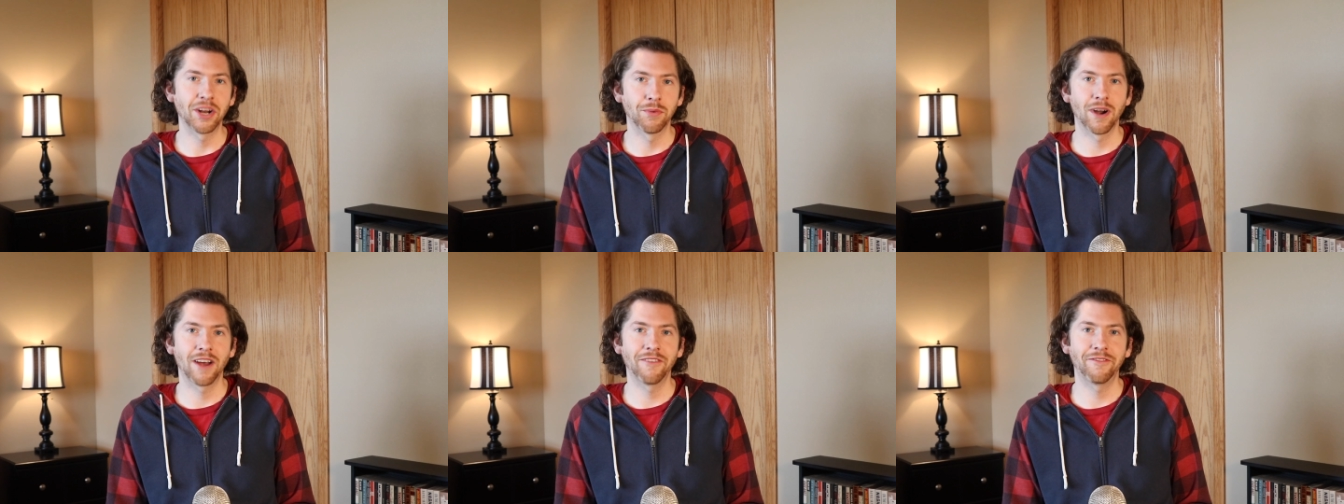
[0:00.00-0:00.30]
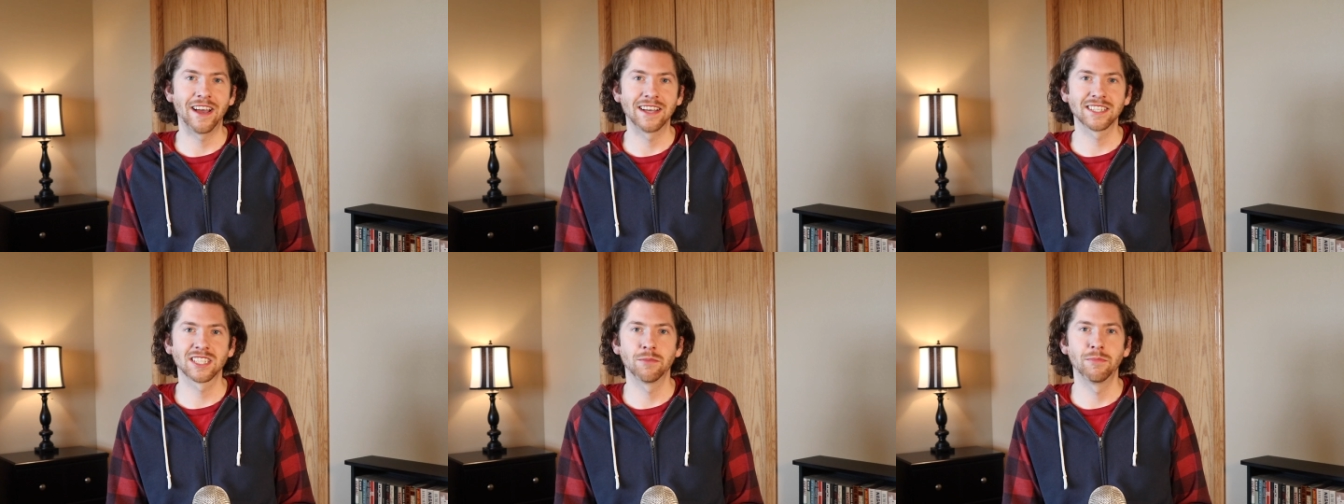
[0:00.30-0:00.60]
a
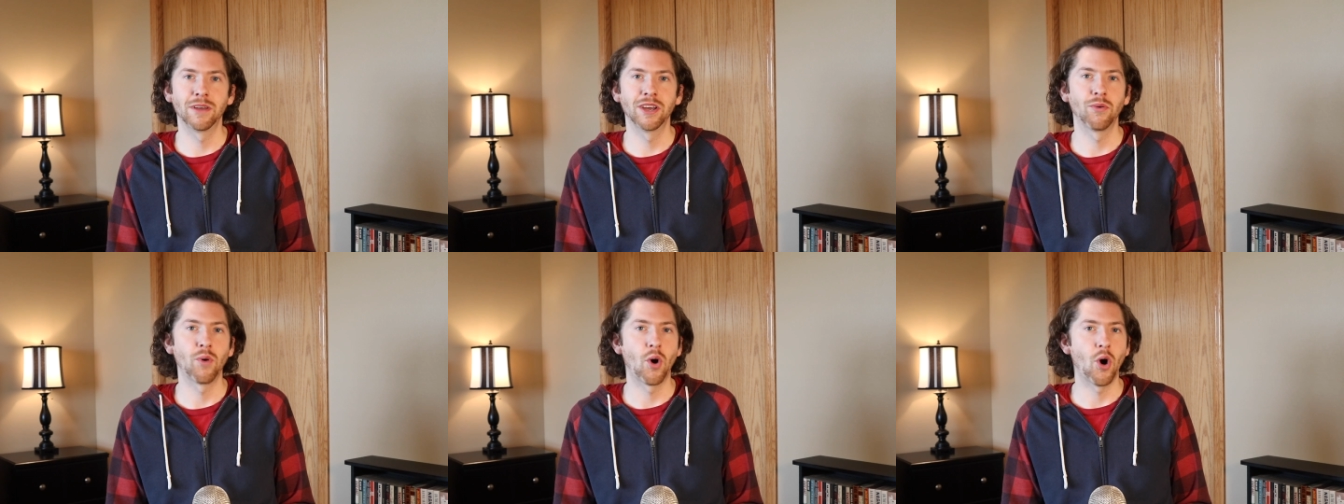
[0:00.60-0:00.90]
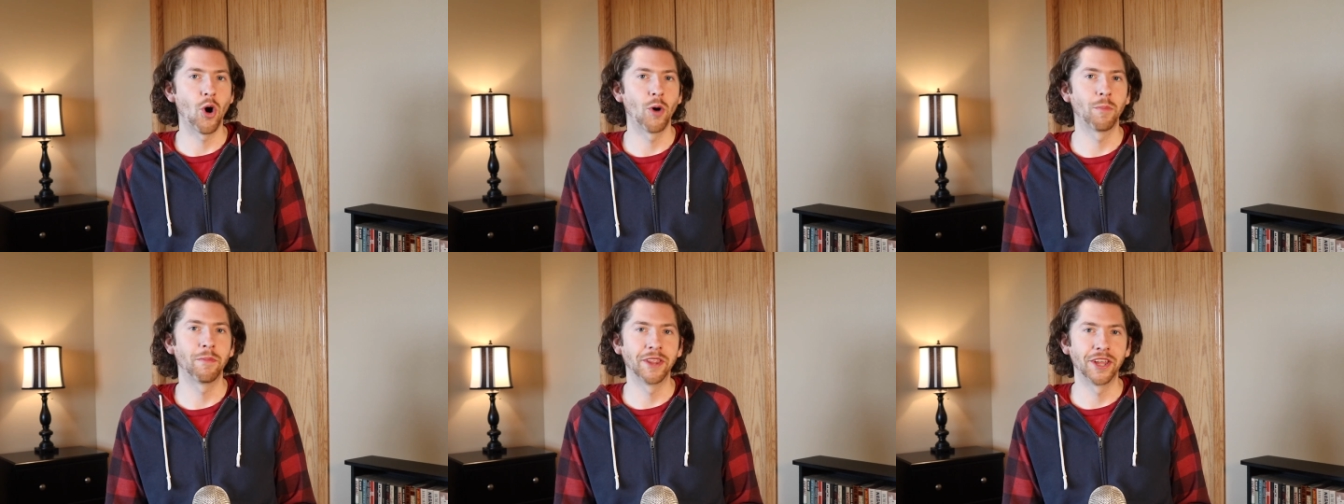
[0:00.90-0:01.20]
rough estimate will
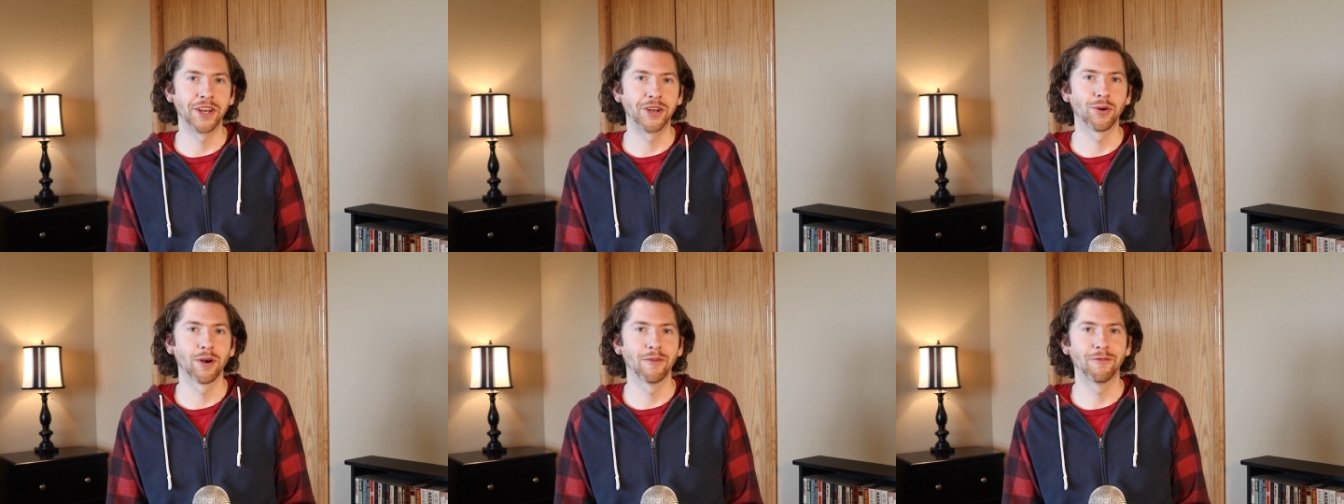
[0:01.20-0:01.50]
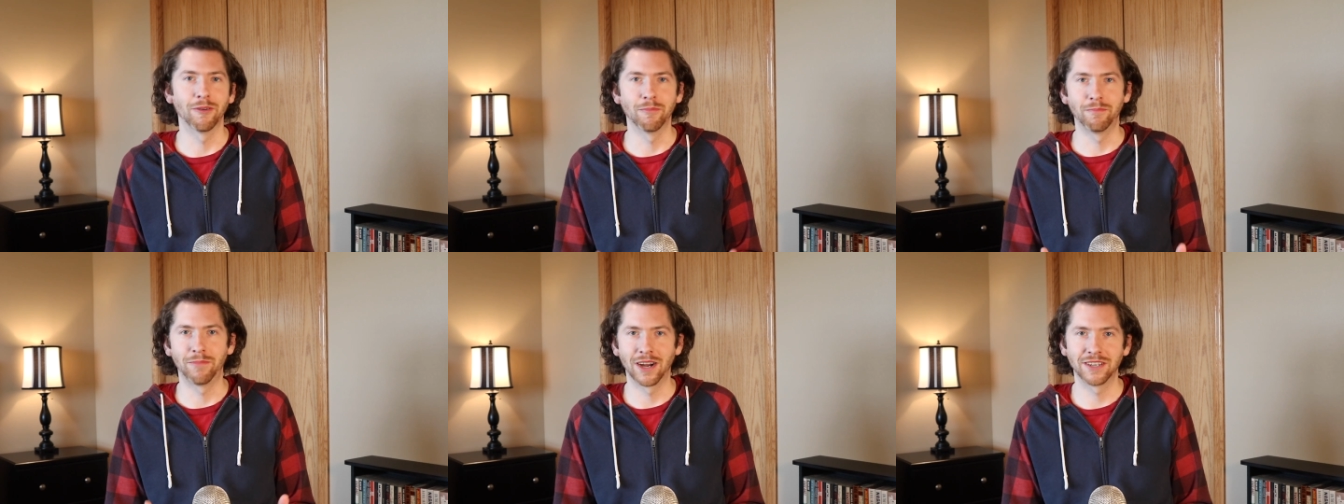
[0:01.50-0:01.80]
open the door
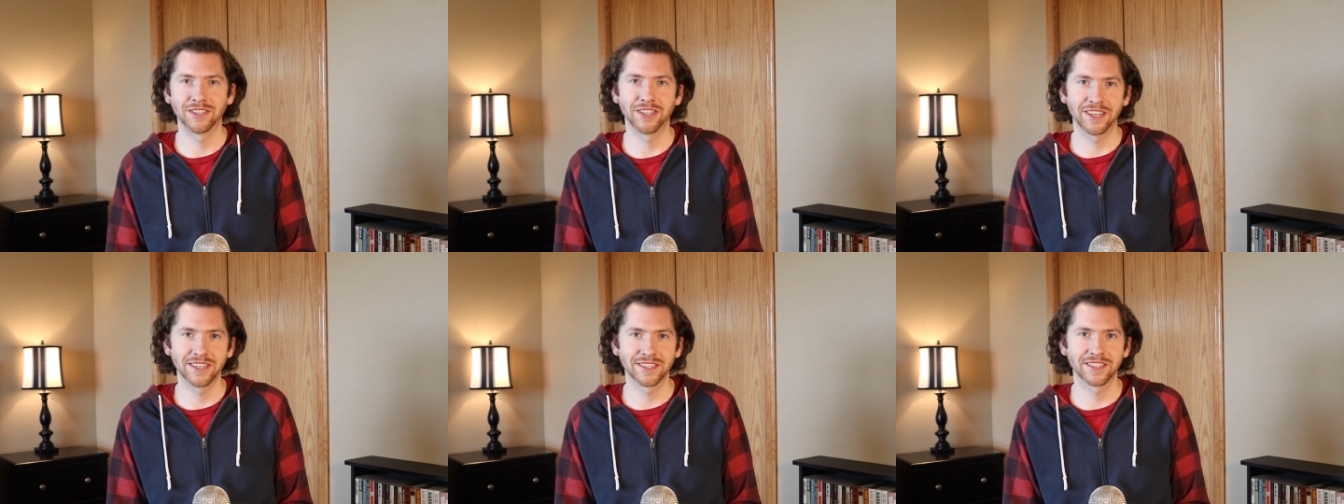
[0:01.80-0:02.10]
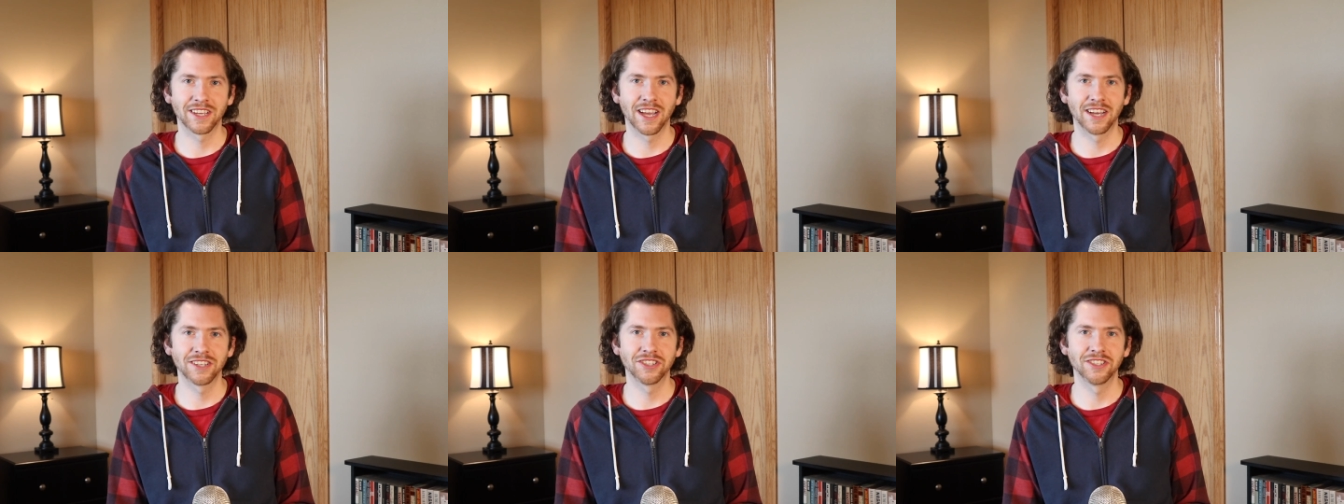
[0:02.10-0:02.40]
for budget
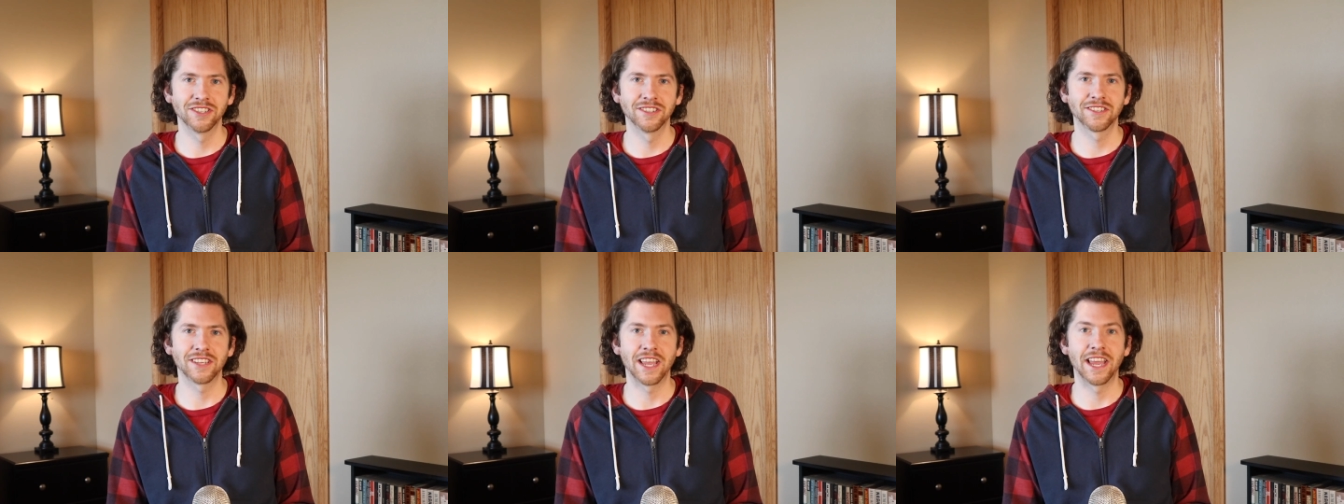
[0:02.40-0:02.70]
discussions